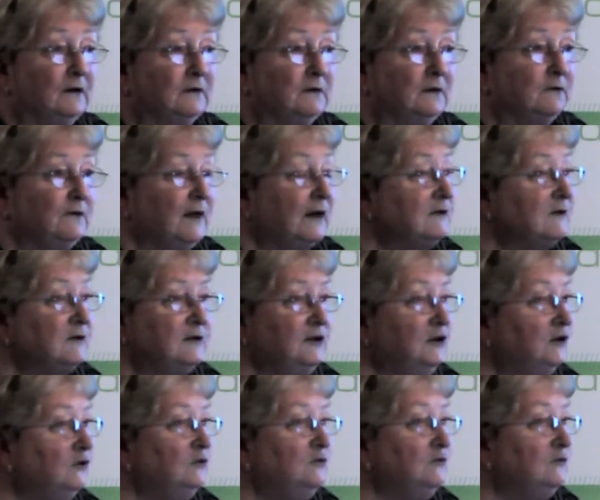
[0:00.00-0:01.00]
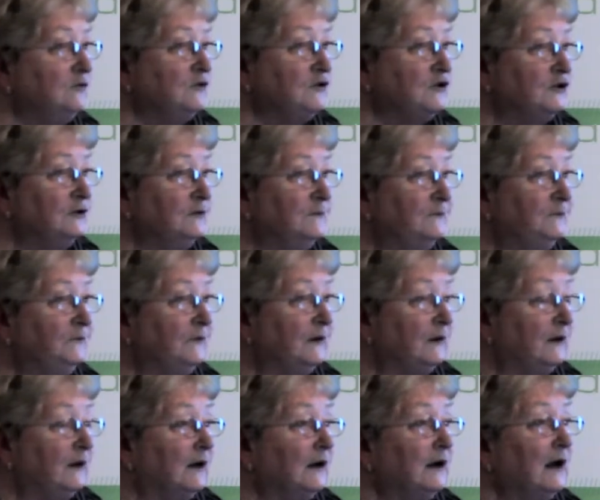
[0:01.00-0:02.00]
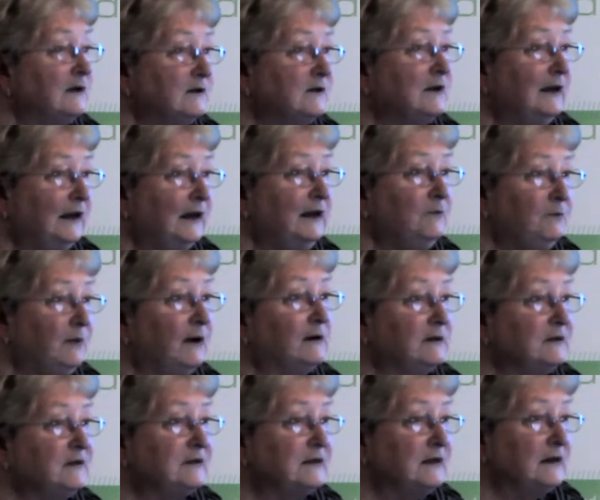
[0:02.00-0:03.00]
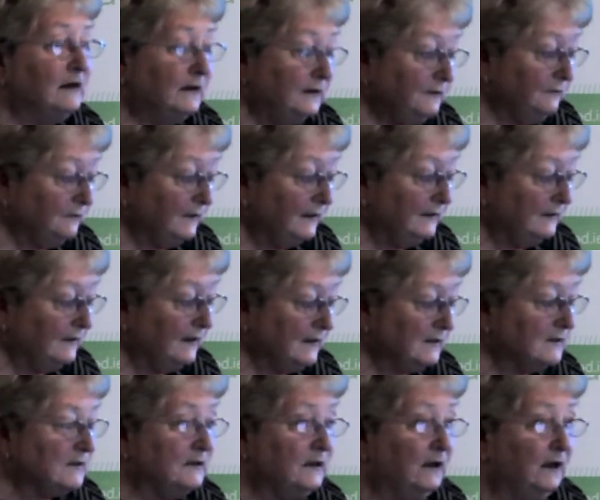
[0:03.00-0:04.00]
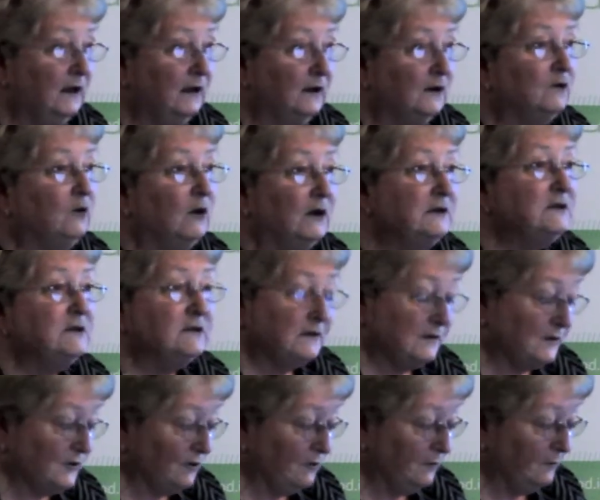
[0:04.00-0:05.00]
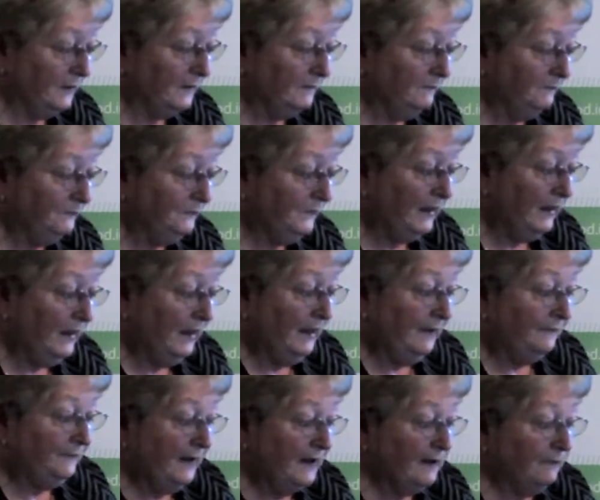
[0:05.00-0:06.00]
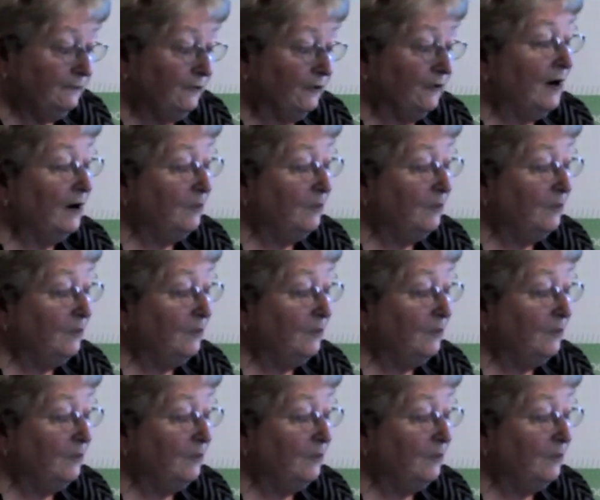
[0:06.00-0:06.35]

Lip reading: Now that's huge. Like, as a layperson, I find that quite disturbing. Therefore, a